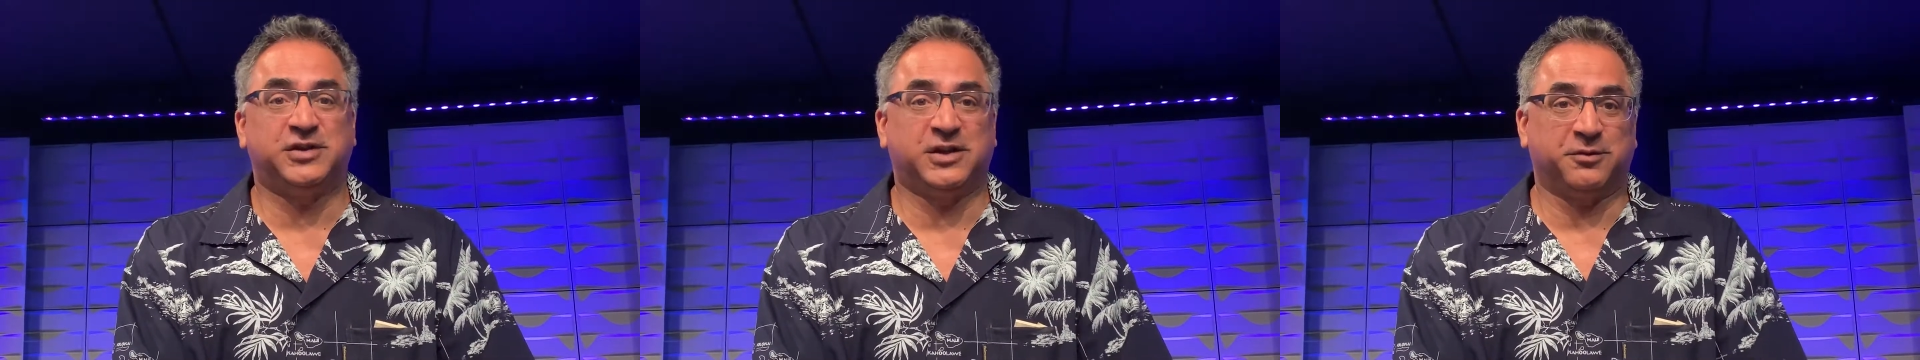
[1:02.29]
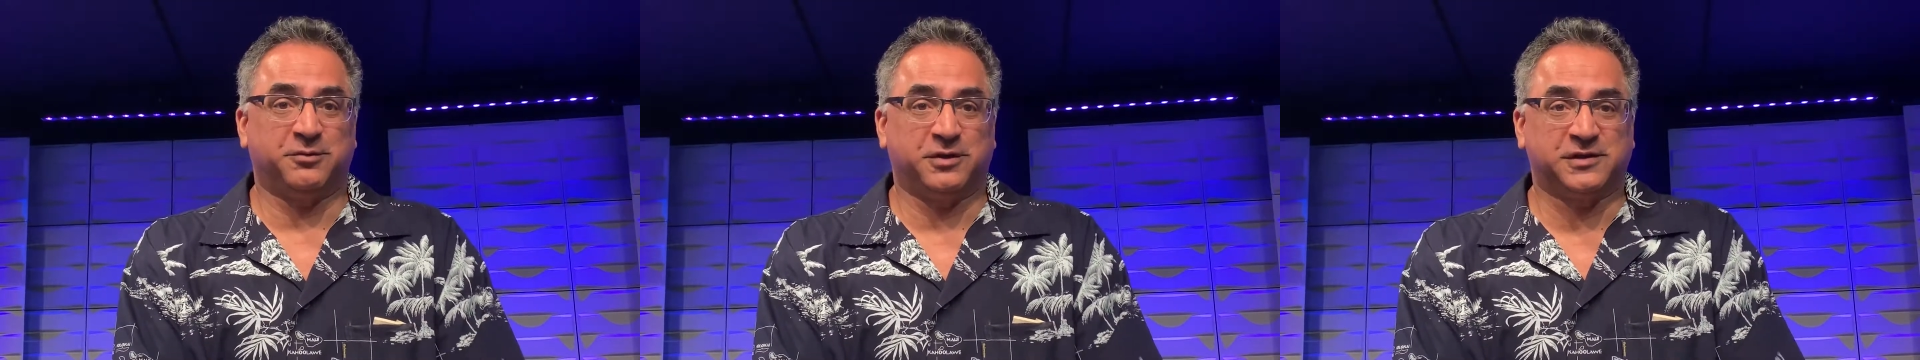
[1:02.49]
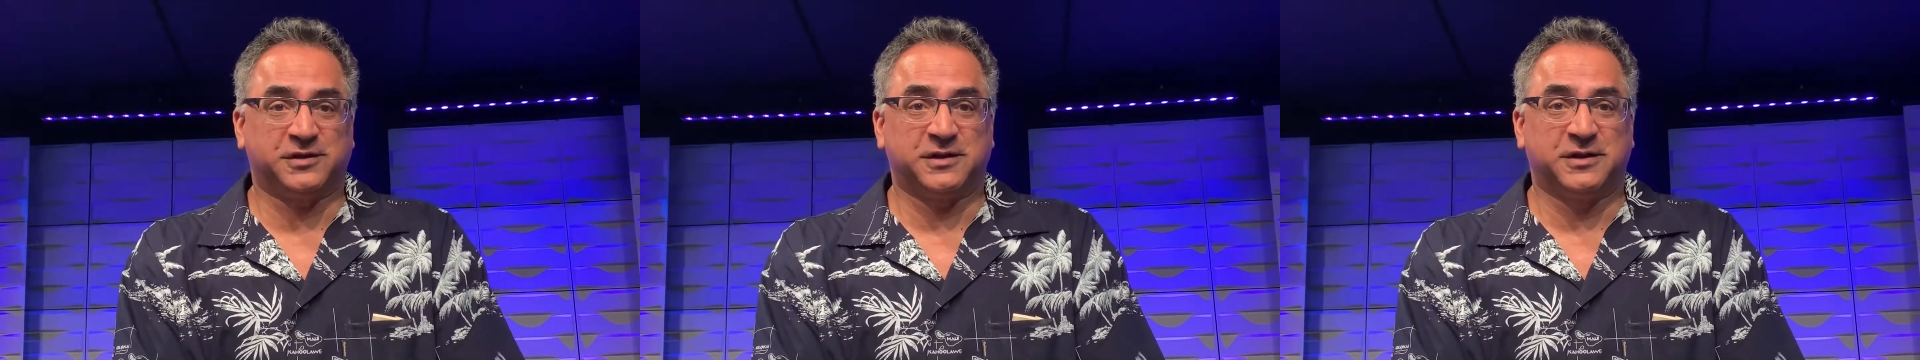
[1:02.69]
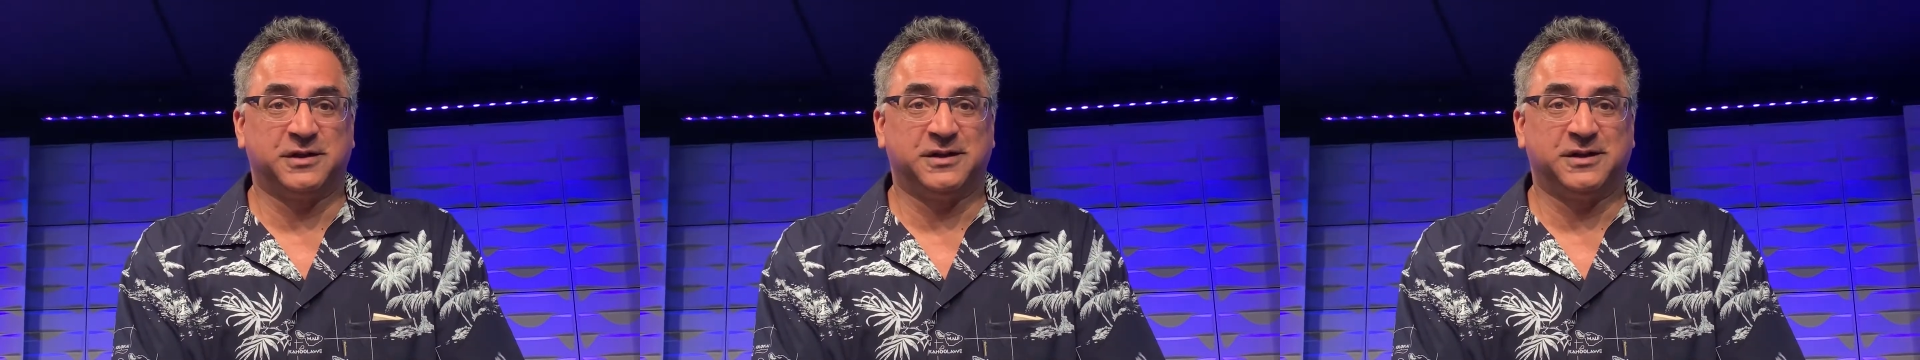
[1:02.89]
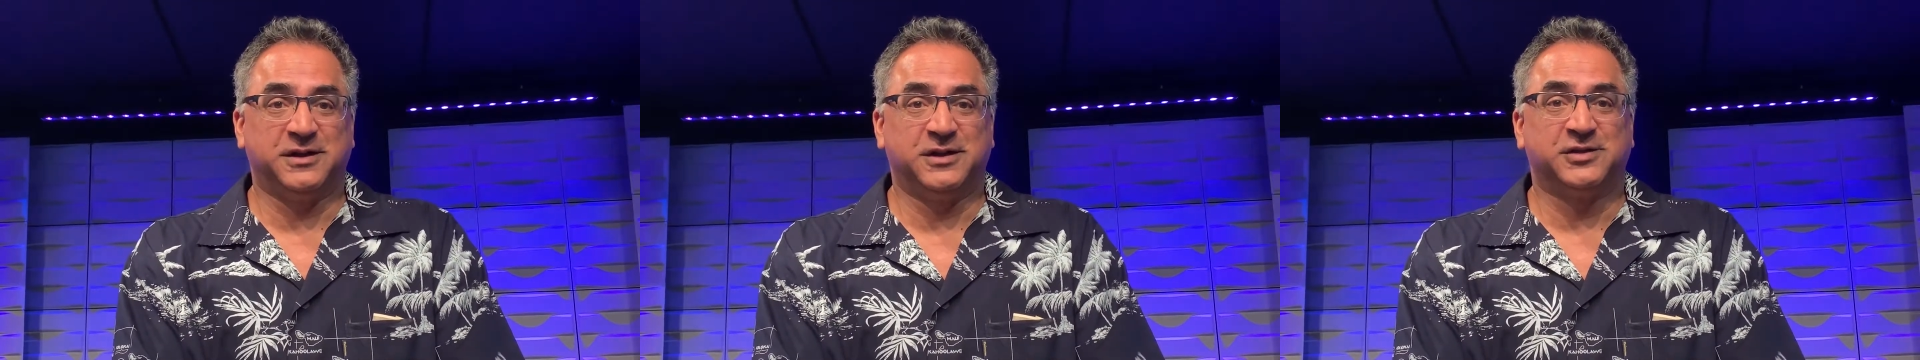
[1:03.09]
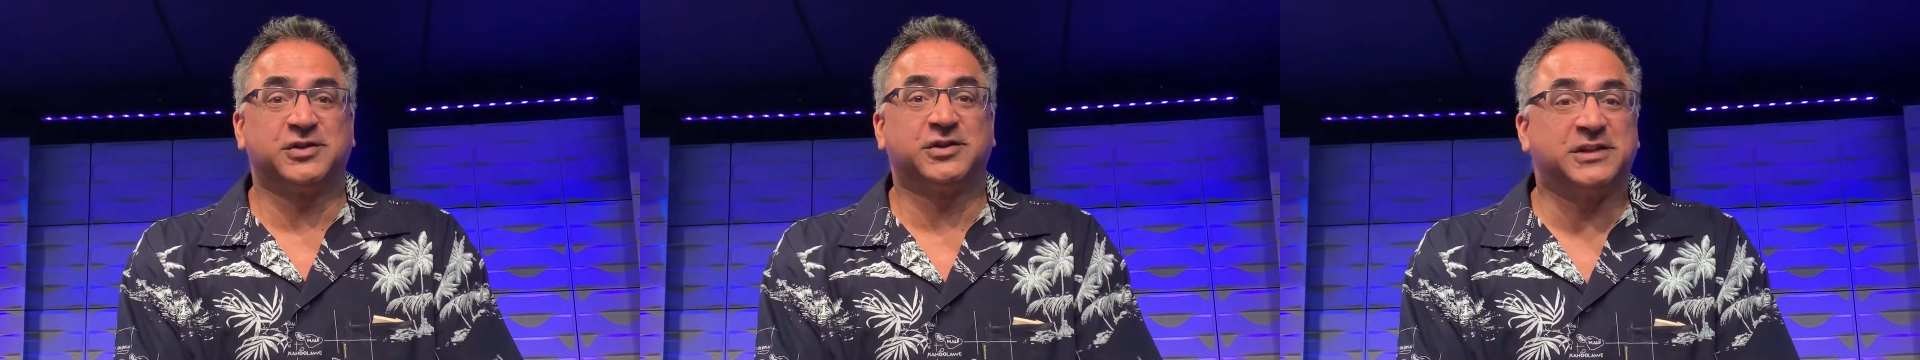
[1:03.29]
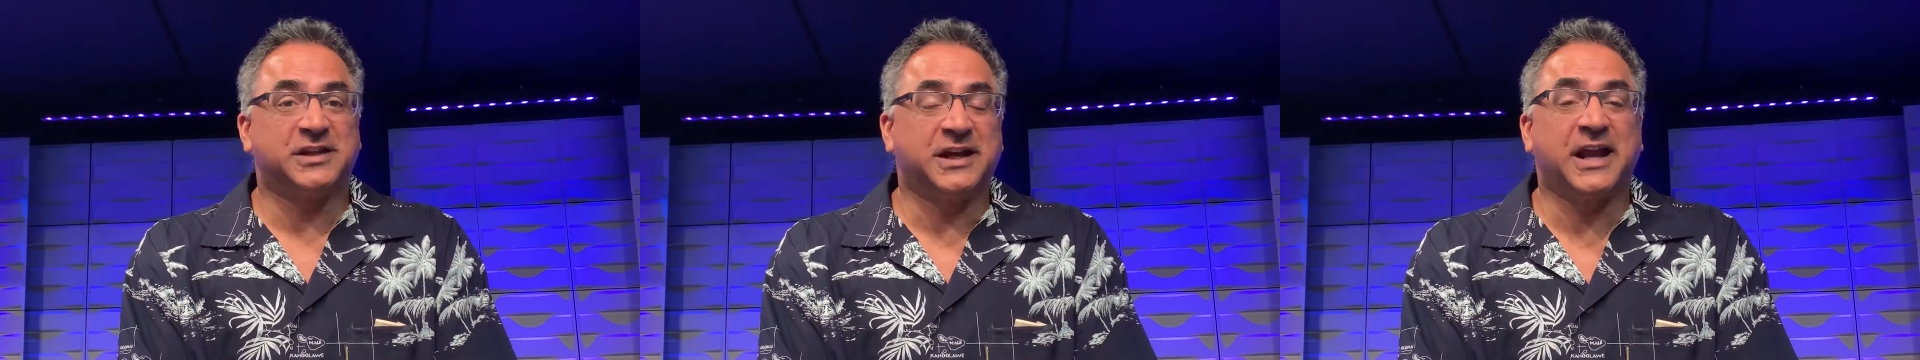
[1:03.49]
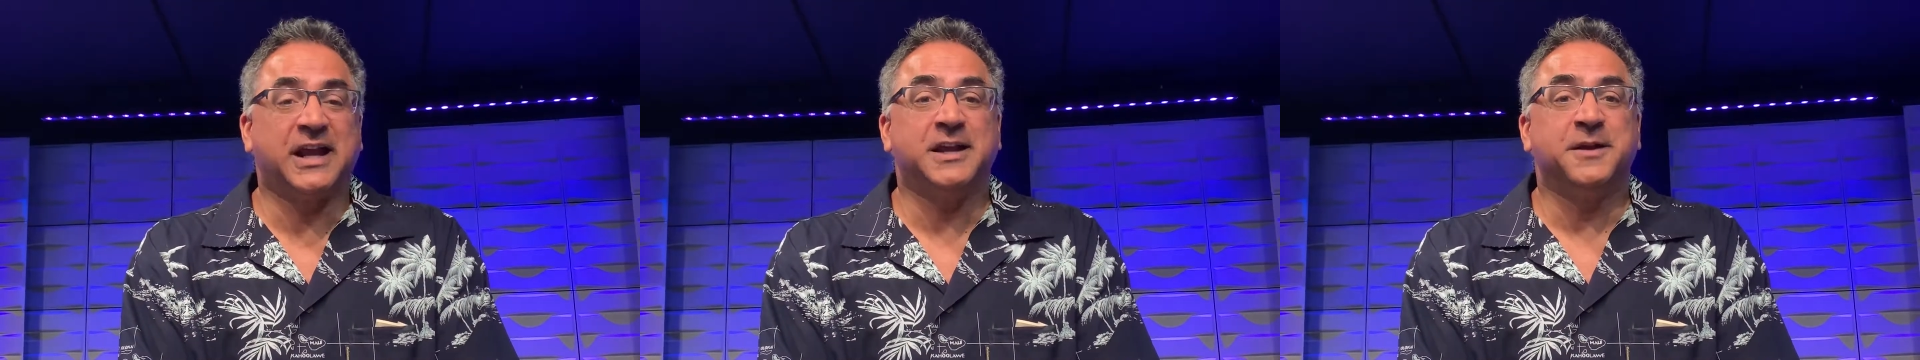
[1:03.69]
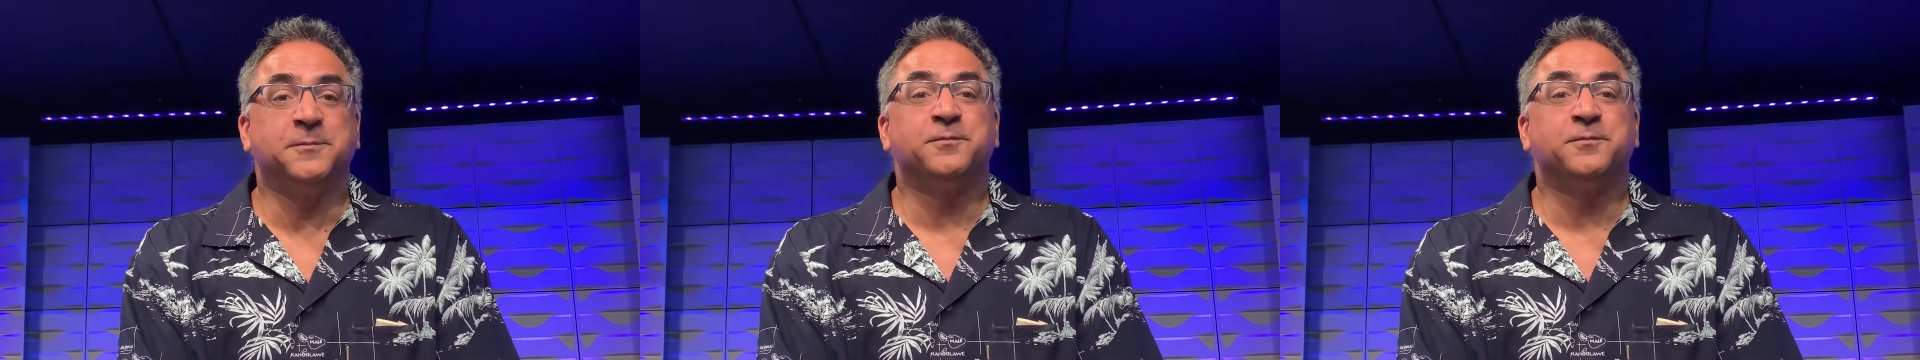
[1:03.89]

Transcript: generous. So today,